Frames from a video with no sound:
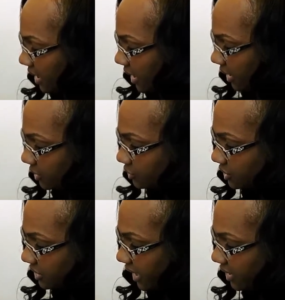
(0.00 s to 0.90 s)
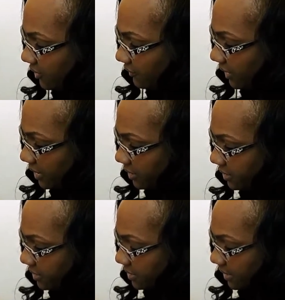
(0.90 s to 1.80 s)
And you just take your
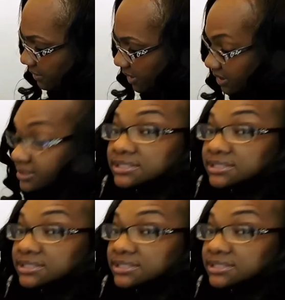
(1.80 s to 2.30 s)
fingers, and because,